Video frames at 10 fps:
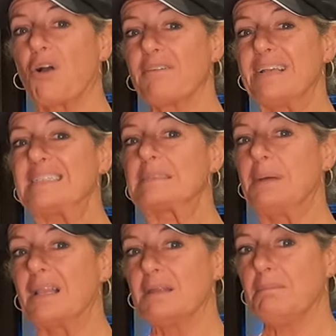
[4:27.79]
RV
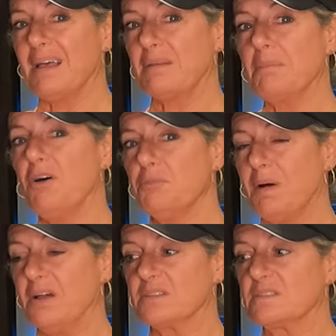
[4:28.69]
smelling like
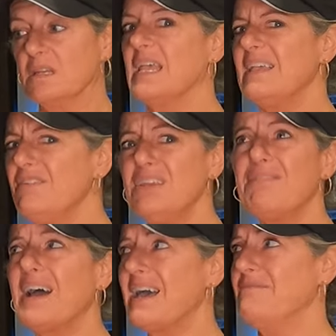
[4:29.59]
mothballs, even
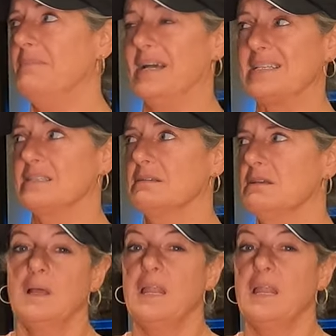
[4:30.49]
if I have mice.